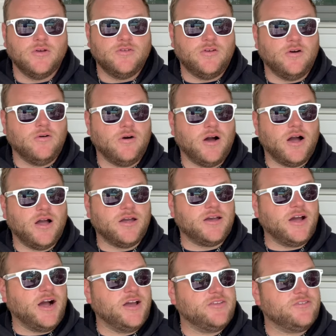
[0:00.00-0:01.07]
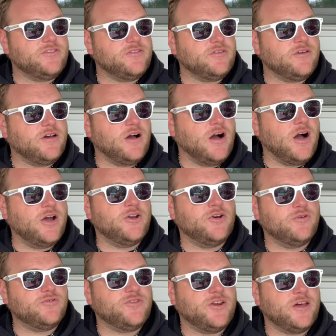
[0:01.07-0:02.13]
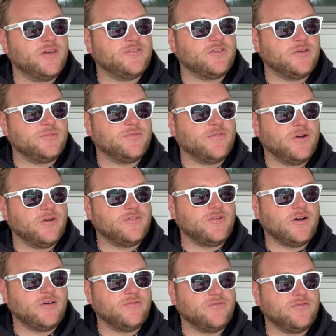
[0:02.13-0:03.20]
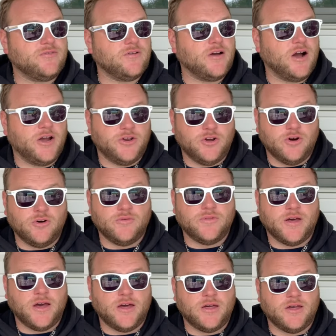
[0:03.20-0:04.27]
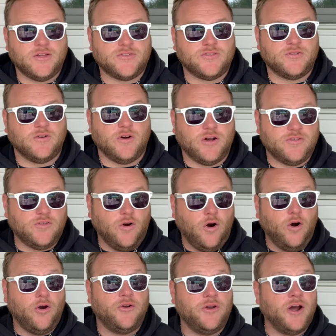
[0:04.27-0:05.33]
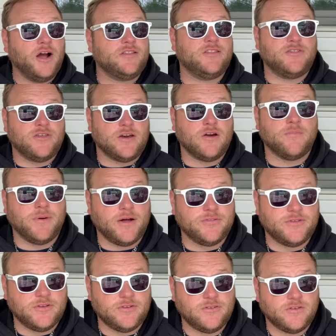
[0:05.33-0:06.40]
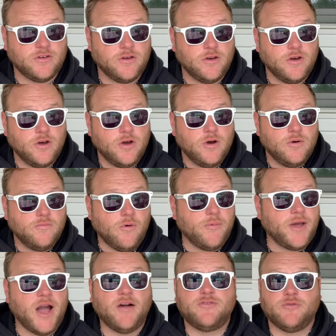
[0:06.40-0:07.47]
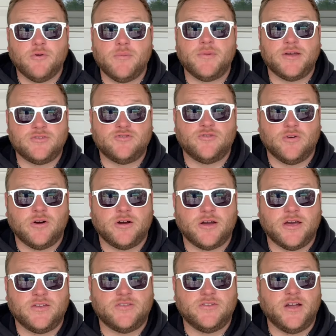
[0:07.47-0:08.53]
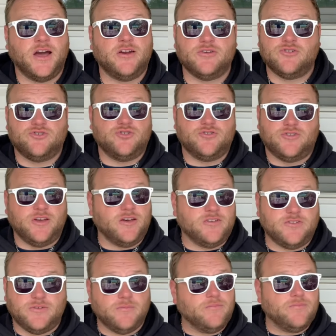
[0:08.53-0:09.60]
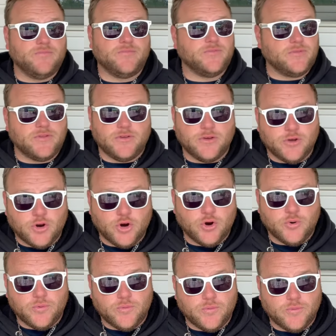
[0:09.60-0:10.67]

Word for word: So, guys, I know today is going to be very tough. I know that it's, it's hard not to think about this, but we have to remain strong, as not only just as, you know,